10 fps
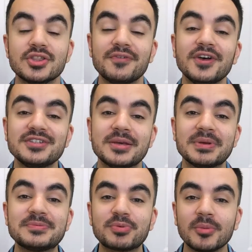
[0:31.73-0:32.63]
So the first tip
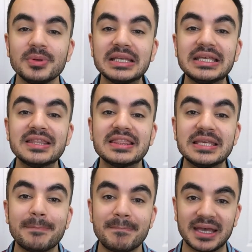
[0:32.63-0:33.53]
is probably
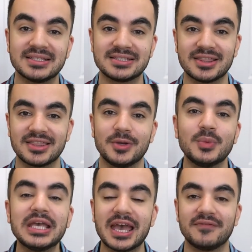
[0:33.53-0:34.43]
the best thing
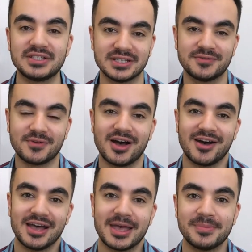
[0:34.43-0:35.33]
we ever did for
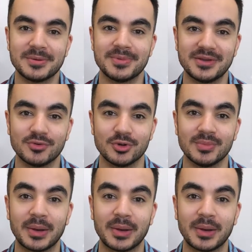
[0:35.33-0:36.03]
our Airbnb room.